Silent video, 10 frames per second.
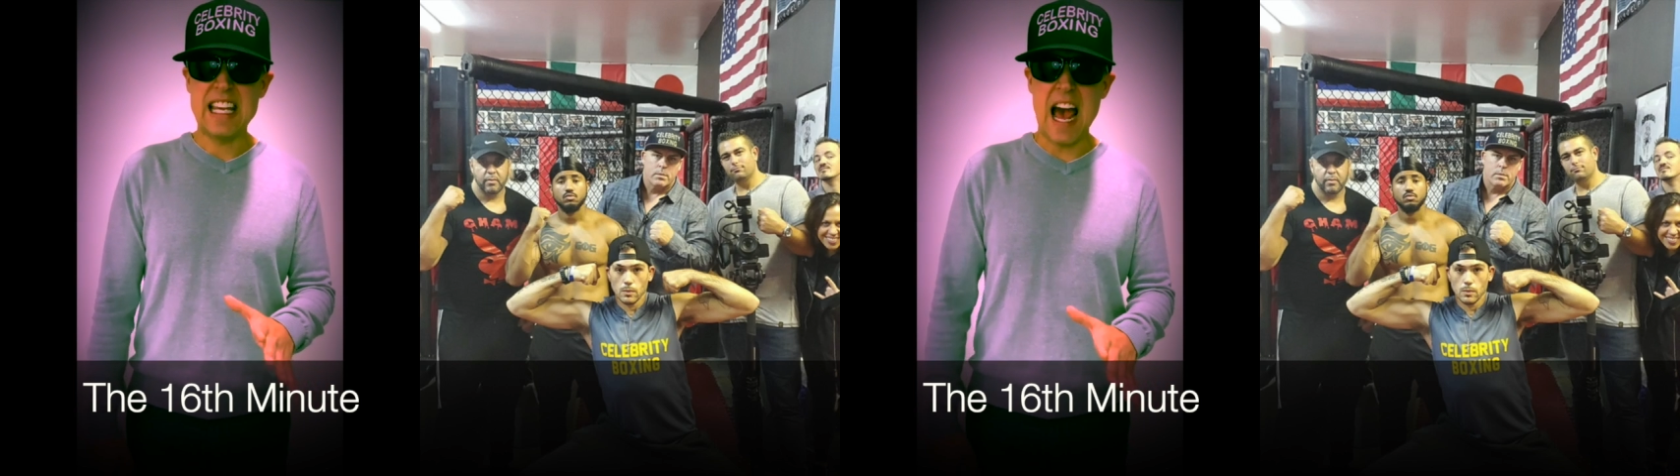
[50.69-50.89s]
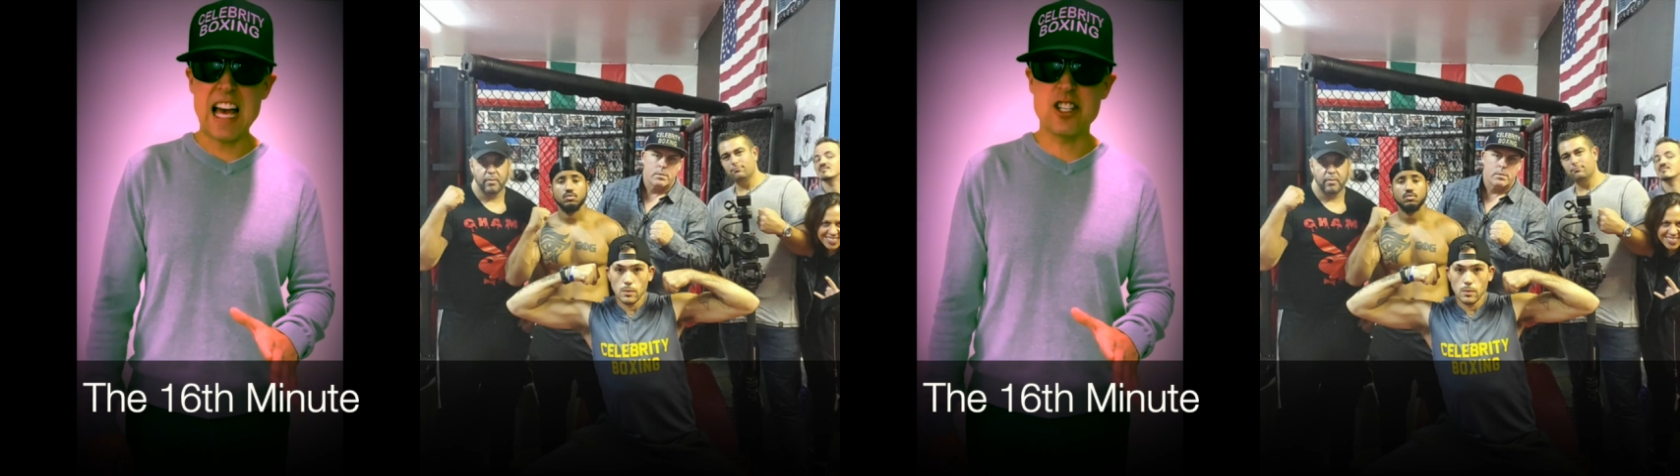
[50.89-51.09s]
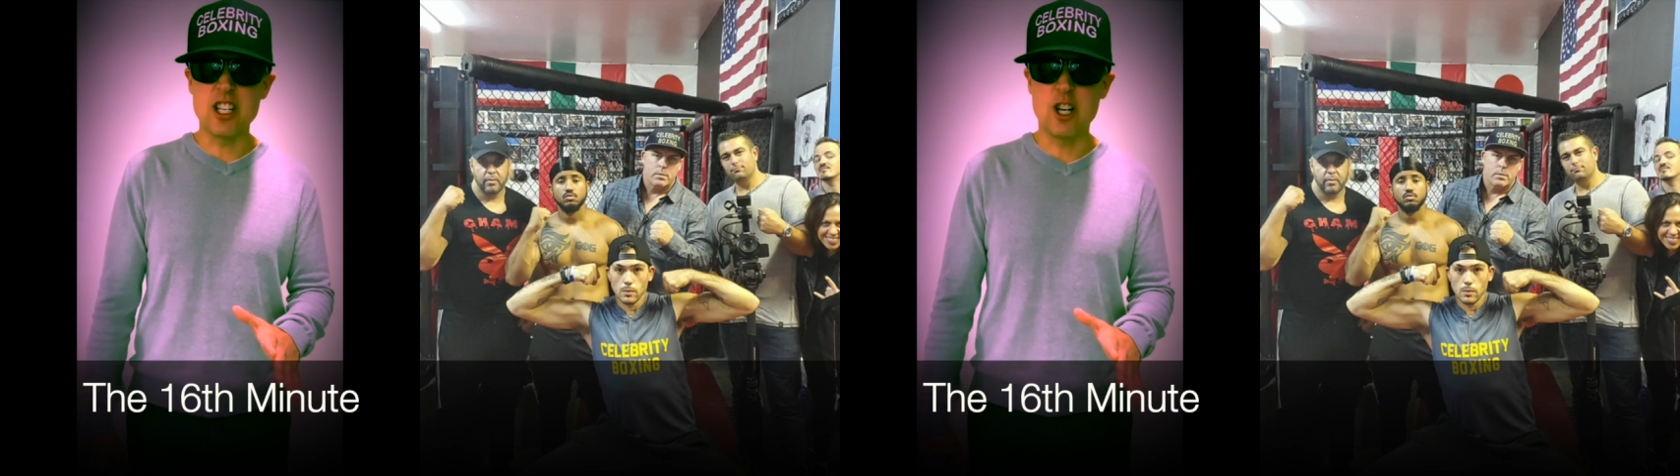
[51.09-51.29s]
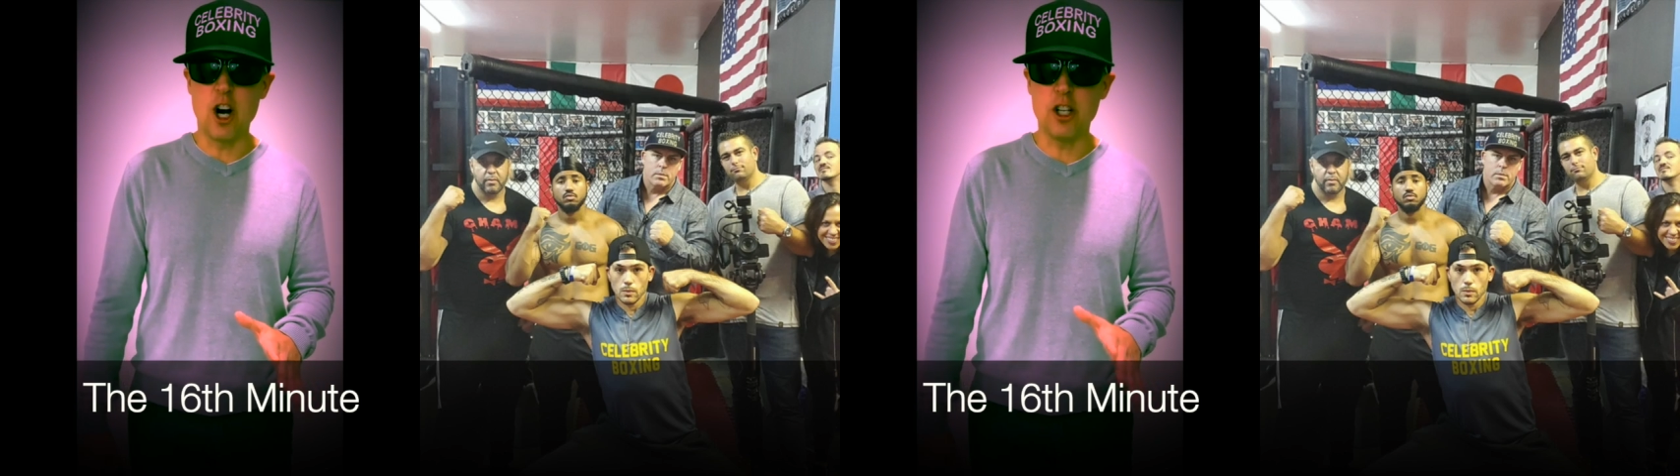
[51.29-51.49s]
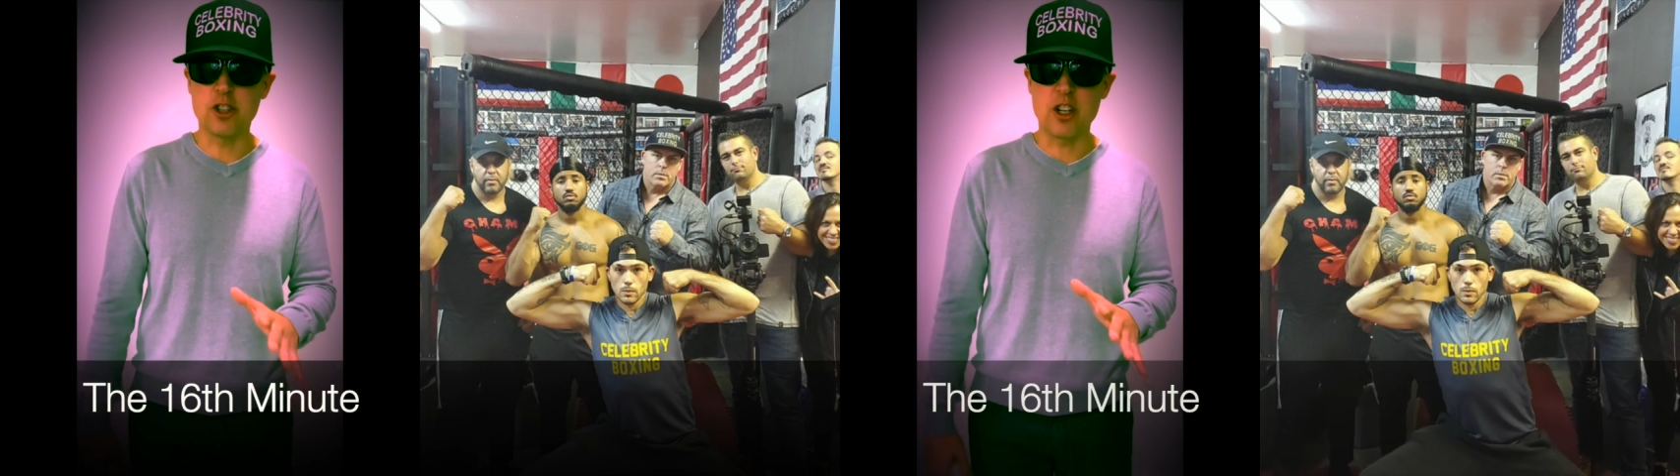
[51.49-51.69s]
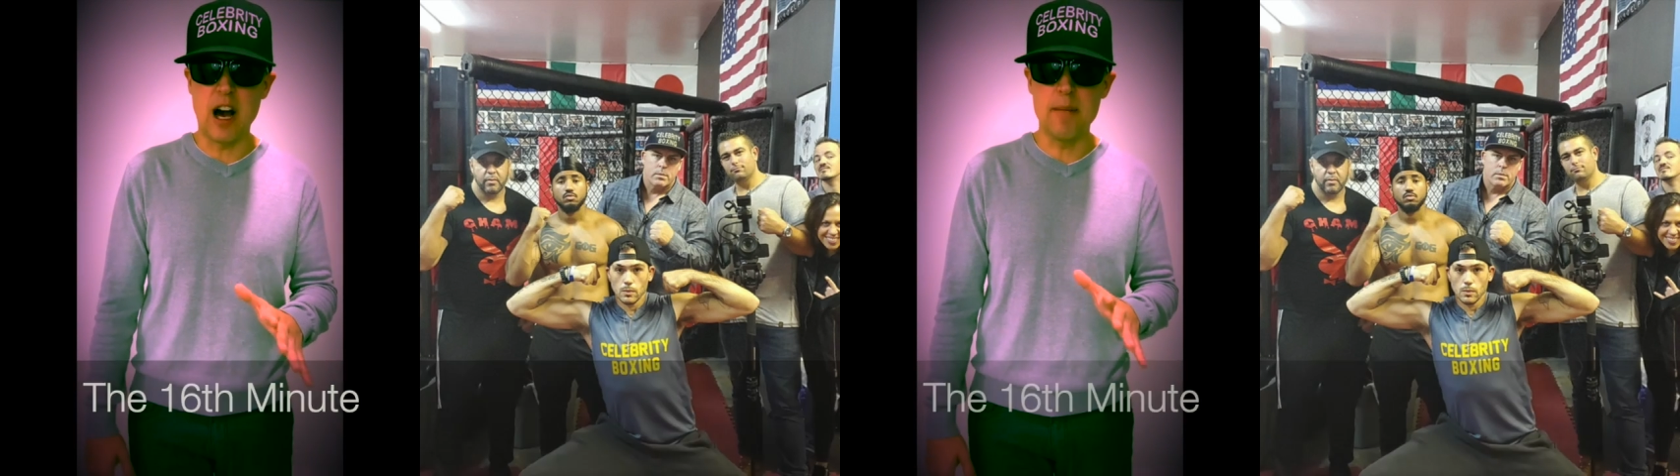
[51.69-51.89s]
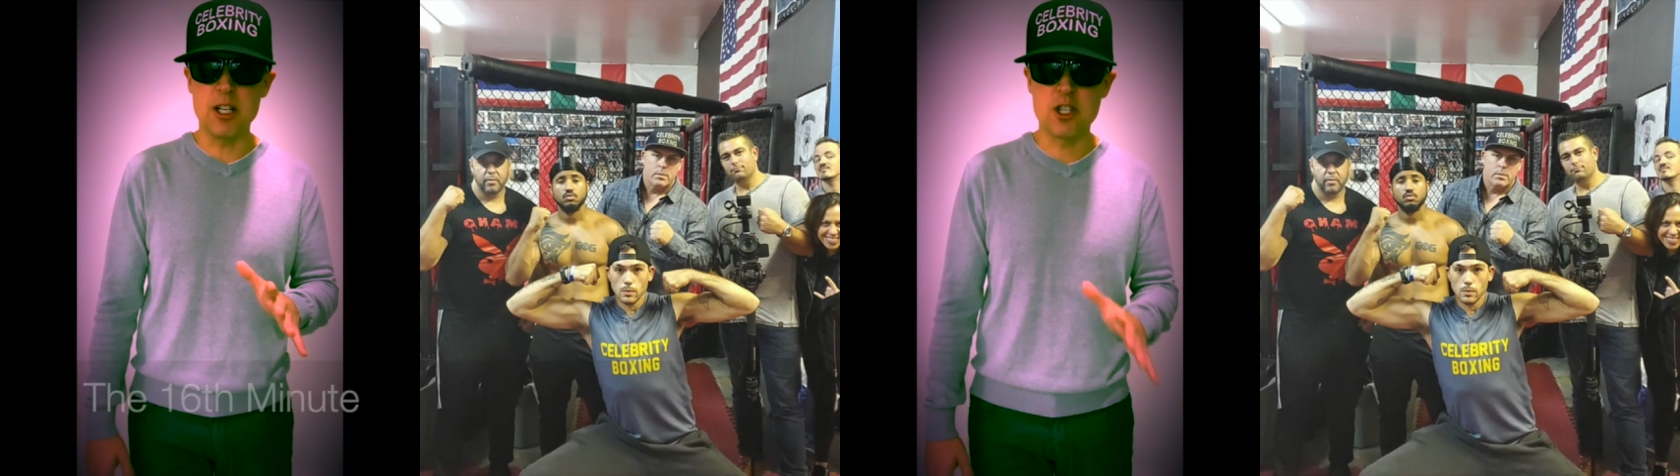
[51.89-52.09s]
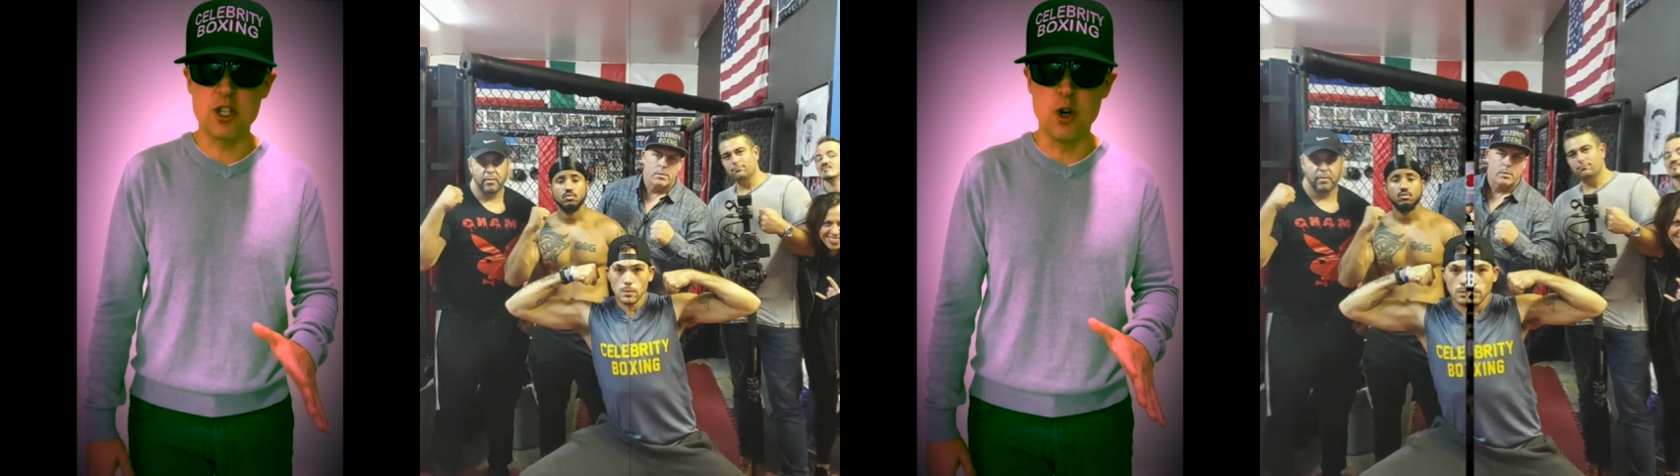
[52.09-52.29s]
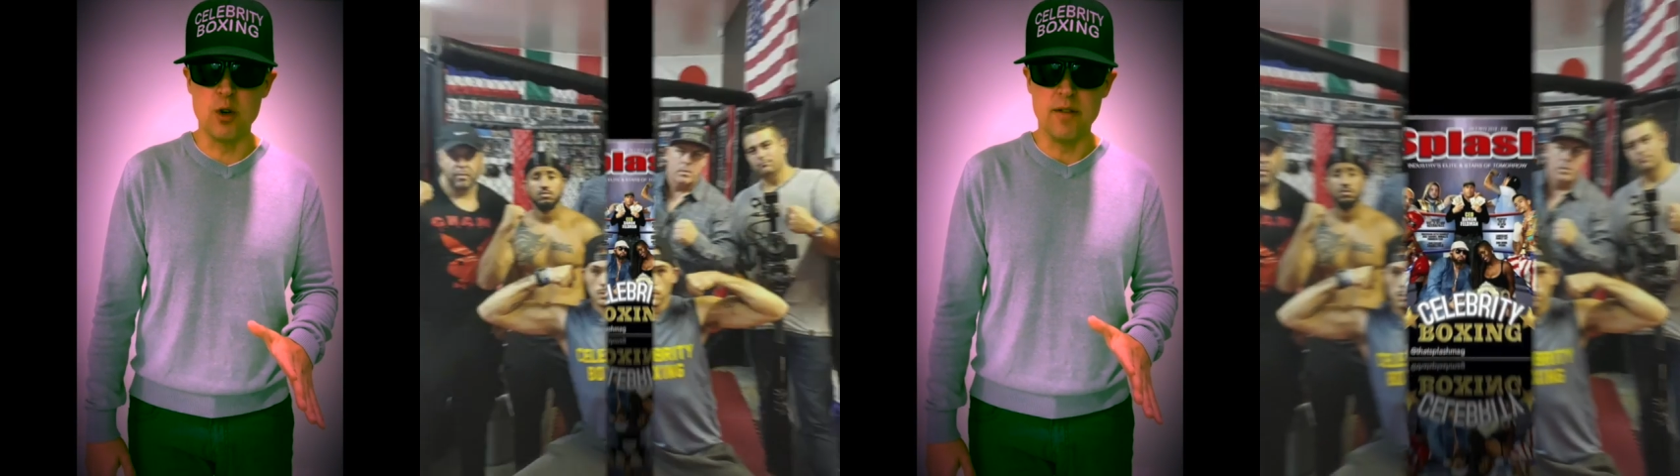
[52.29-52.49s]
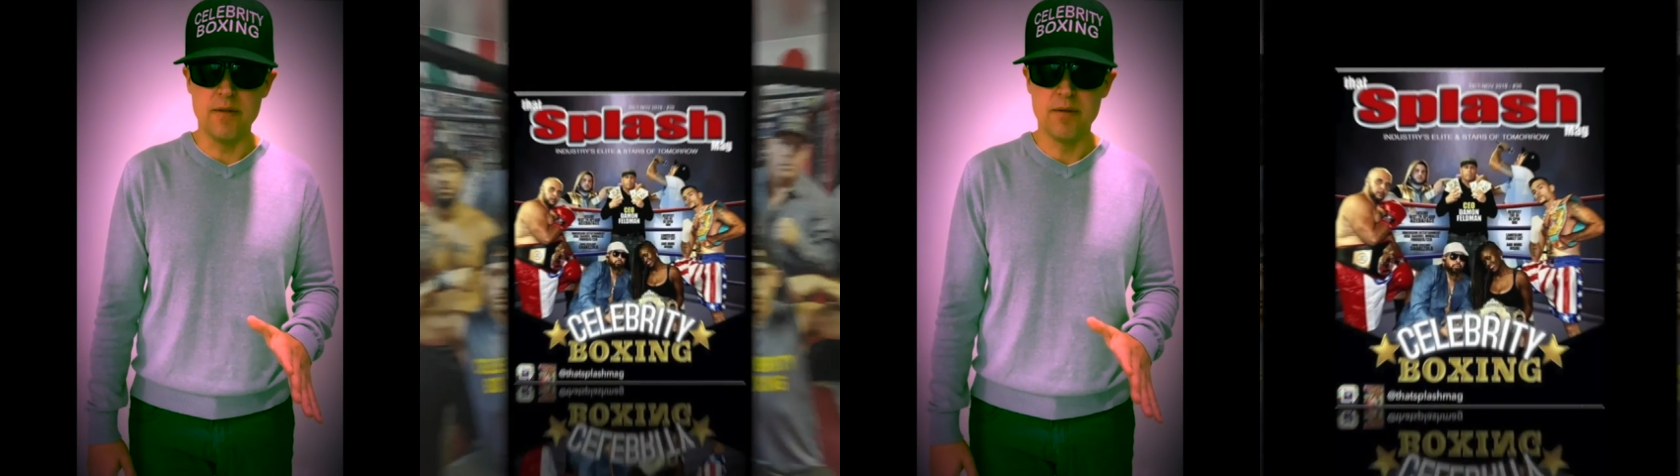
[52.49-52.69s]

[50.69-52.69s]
casting calls are coming soon.